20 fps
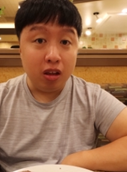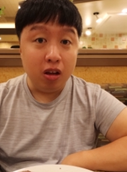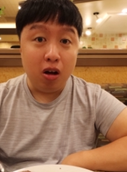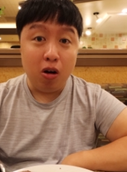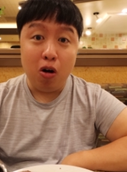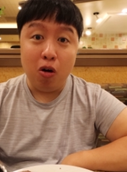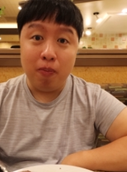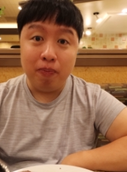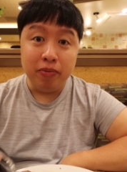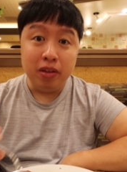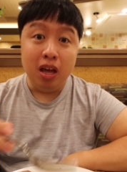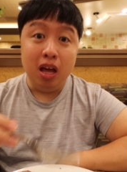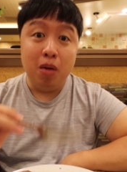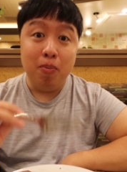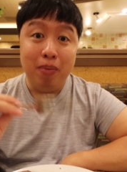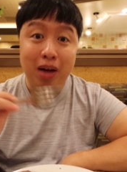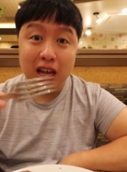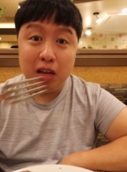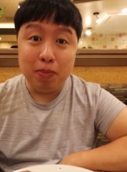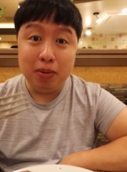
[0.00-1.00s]
Oh,
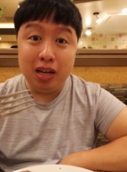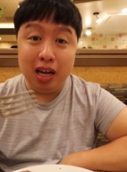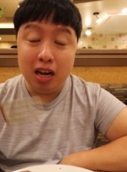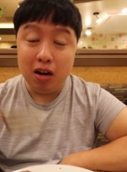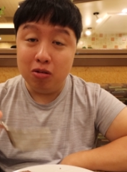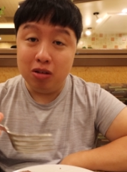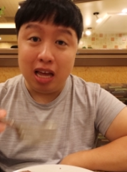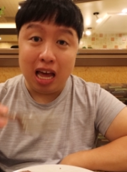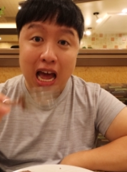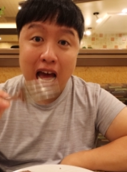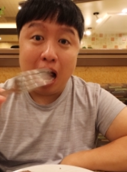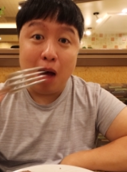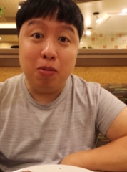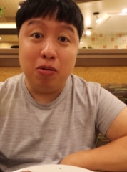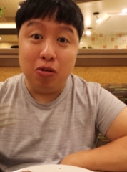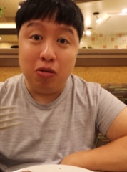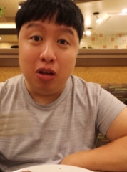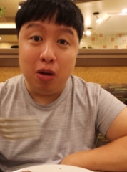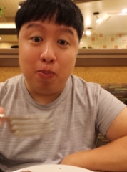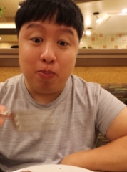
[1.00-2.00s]
mashed potatoes
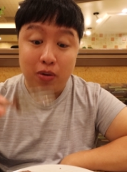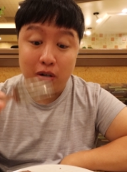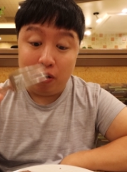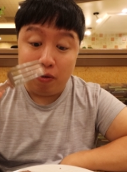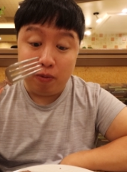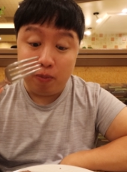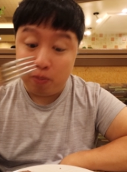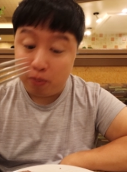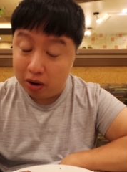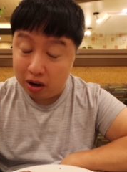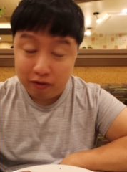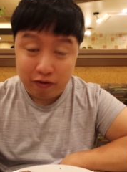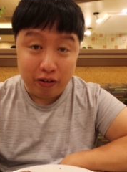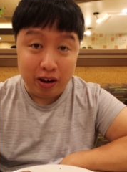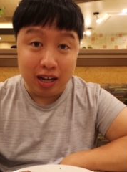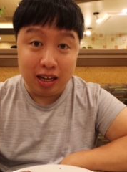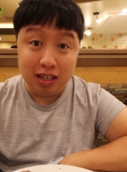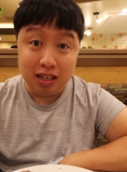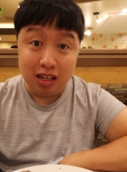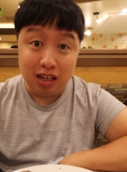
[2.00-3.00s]
absolutely
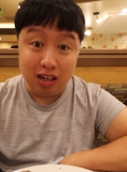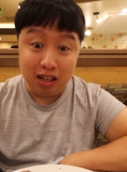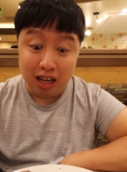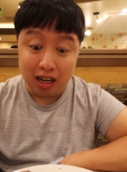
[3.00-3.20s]
perfection,